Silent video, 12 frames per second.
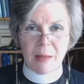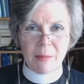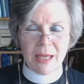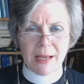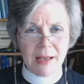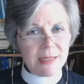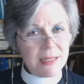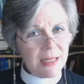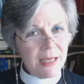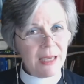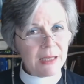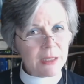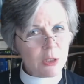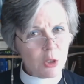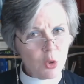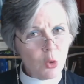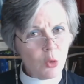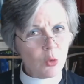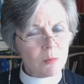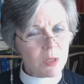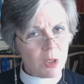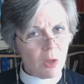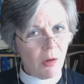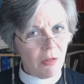And because he
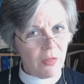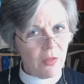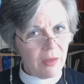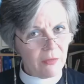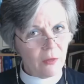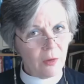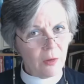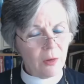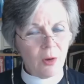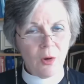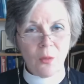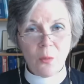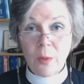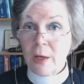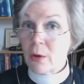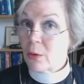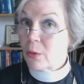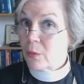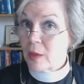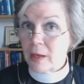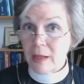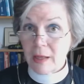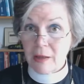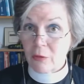assumes all this, we know that
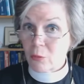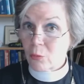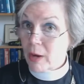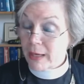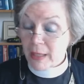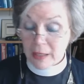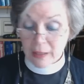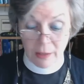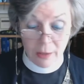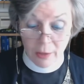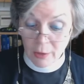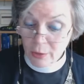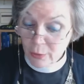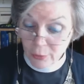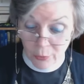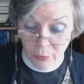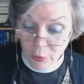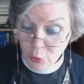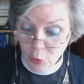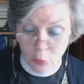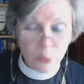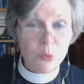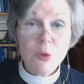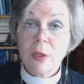he is writing to the
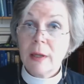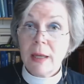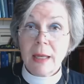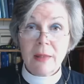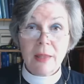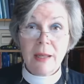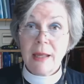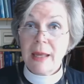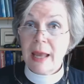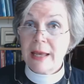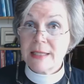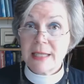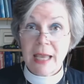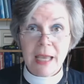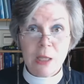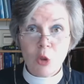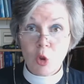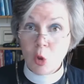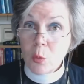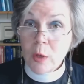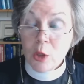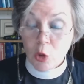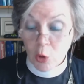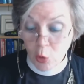Jews, that he has a
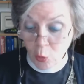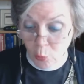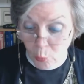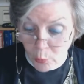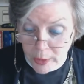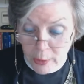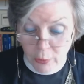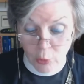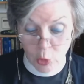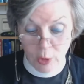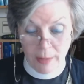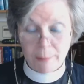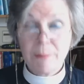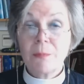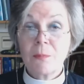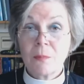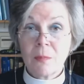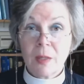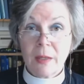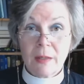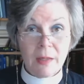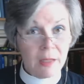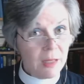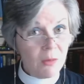Jewish readership,
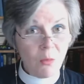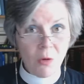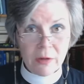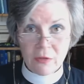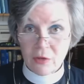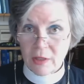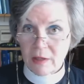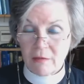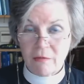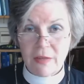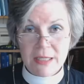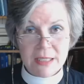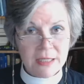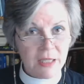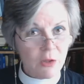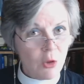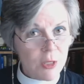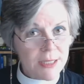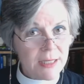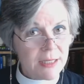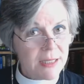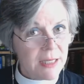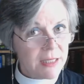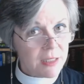that he wants to convince that
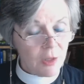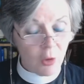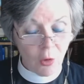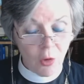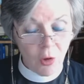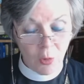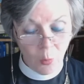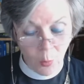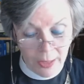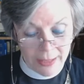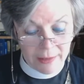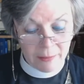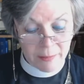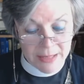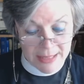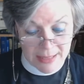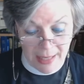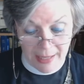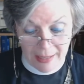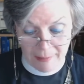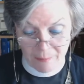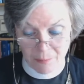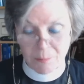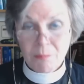Jesus is the long-awaited Messiah.
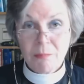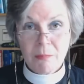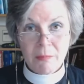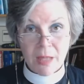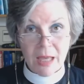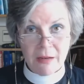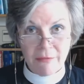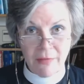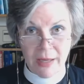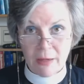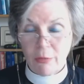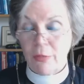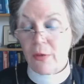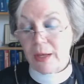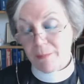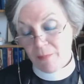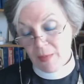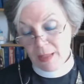And a final thought.